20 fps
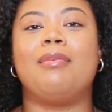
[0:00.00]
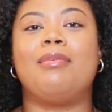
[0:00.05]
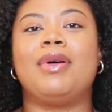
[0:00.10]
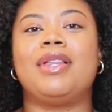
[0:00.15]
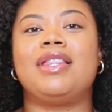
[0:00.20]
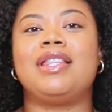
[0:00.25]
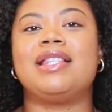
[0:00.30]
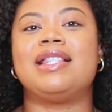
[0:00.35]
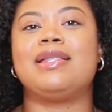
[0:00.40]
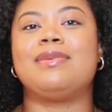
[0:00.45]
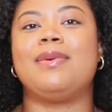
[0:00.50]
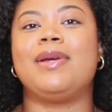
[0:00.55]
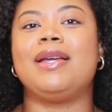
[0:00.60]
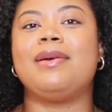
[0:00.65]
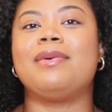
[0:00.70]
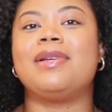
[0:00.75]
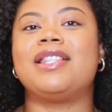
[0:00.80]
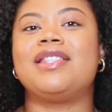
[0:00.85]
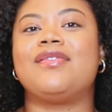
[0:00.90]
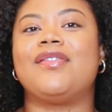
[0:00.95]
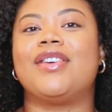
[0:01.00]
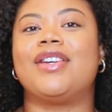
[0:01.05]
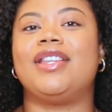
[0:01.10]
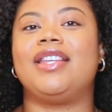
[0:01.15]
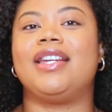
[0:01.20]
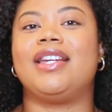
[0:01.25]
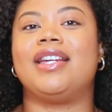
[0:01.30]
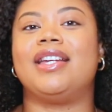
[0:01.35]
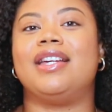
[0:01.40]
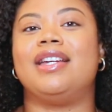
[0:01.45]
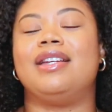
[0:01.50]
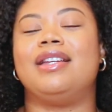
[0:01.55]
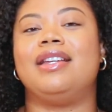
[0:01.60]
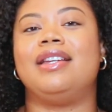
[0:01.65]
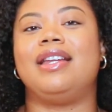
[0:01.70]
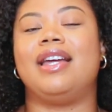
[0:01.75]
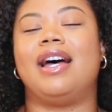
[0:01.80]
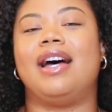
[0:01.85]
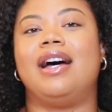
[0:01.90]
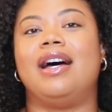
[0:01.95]
but the swing was really
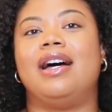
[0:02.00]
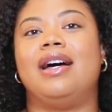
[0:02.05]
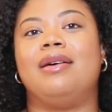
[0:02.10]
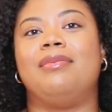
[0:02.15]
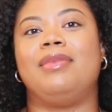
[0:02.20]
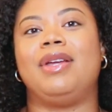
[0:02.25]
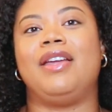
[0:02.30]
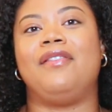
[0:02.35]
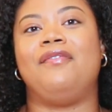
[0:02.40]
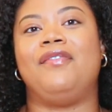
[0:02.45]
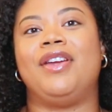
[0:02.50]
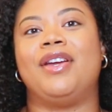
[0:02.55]
good and